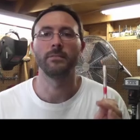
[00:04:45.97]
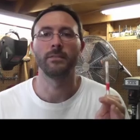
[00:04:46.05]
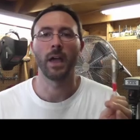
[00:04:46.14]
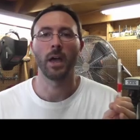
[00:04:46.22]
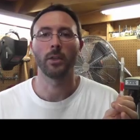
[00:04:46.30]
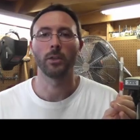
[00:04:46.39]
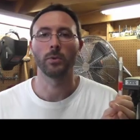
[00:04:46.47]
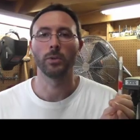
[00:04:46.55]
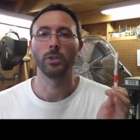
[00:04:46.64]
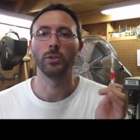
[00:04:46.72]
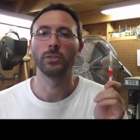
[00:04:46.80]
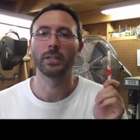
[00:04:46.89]
the value
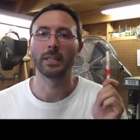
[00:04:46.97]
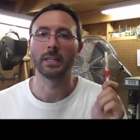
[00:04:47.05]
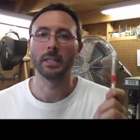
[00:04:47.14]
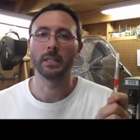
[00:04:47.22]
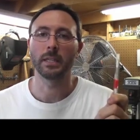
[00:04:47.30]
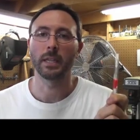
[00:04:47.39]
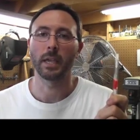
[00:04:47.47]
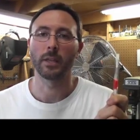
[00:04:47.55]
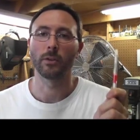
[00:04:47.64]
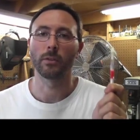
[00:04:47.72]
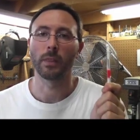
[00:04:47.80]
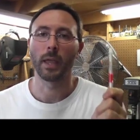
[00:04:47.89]
in using an
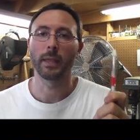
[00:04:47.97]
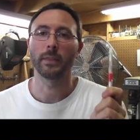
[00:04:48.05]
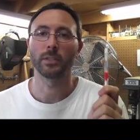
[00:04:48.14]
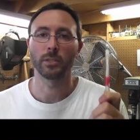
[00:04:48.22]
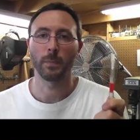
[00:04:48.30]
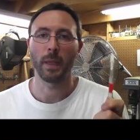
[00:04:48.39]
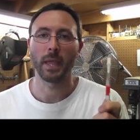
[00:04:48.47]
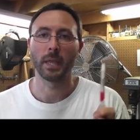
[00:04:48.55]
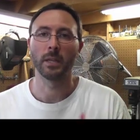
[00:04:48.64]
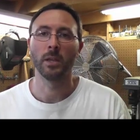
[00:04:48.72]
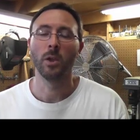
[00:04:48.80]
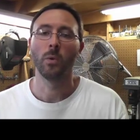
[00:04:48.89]
indicator like the
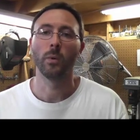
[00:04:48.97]
spade